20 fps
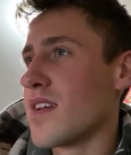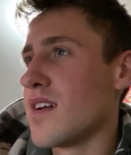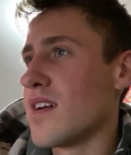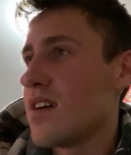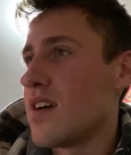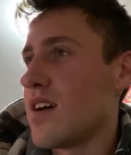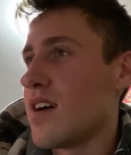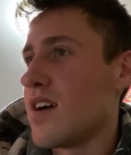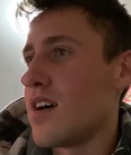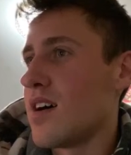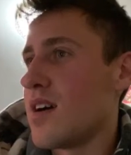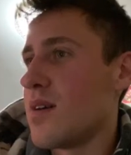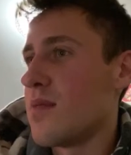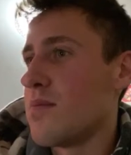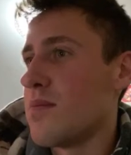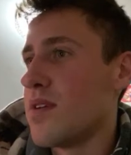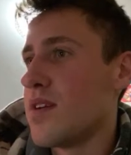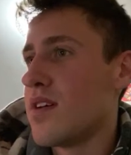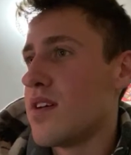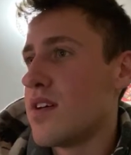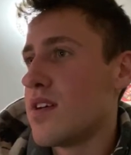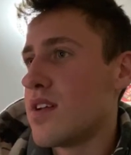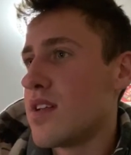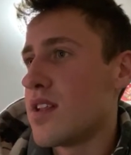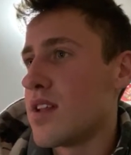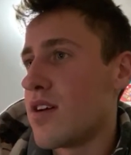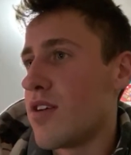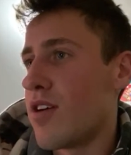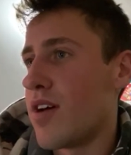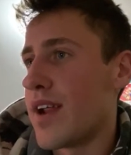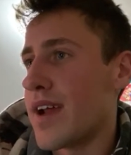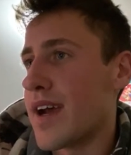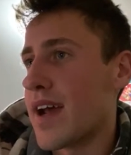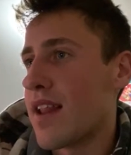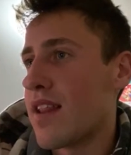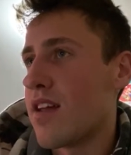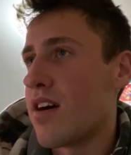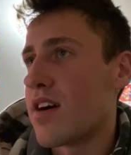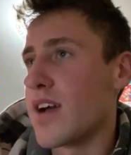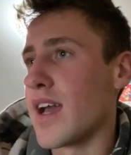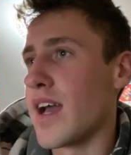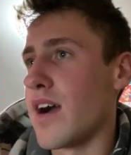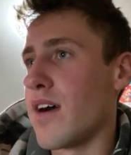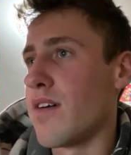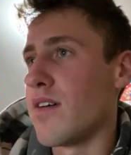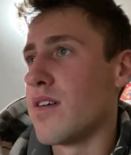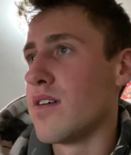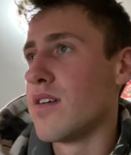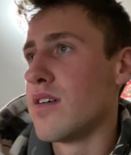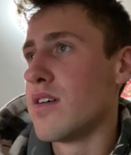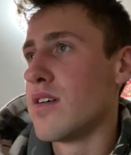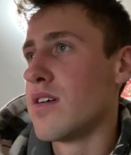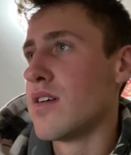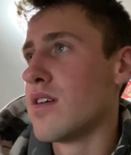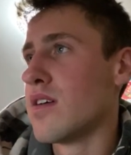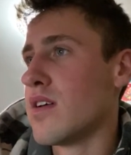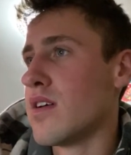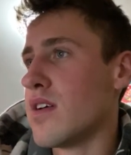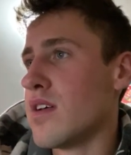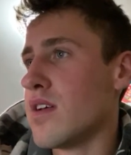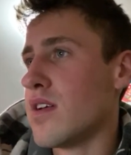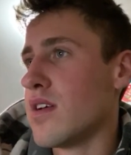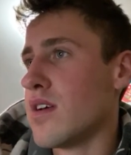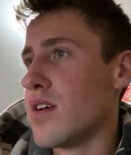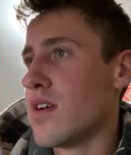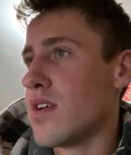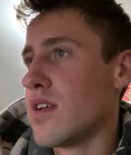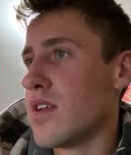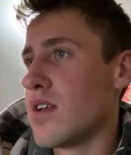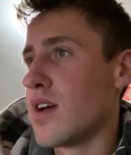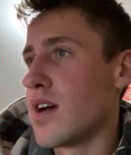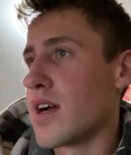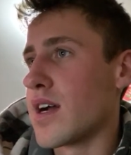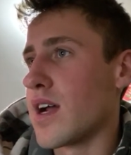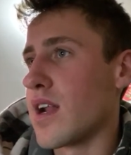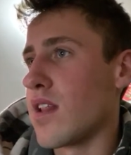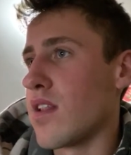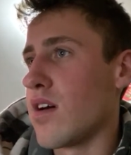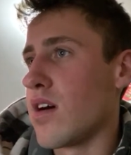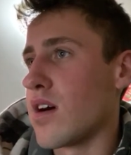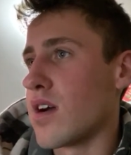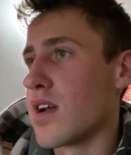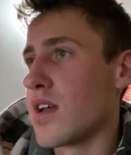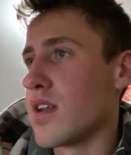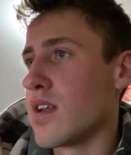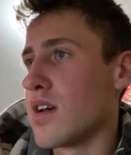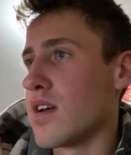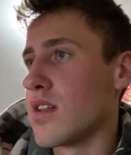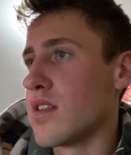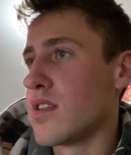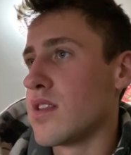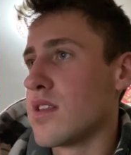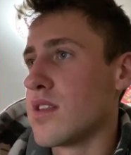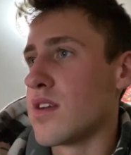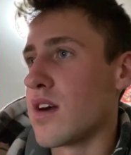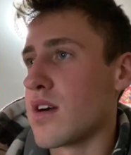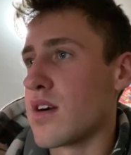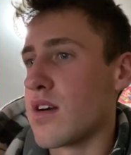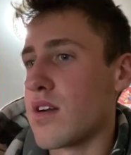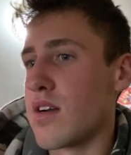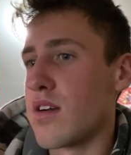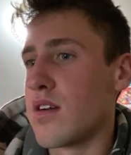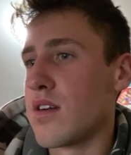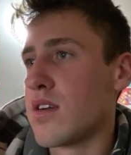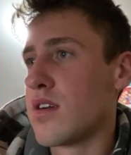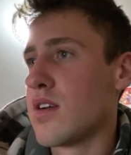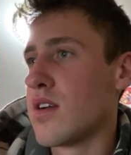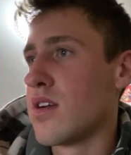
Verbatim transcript: Um, hold on, I gotta log out. I gotta log into Duck Hunter.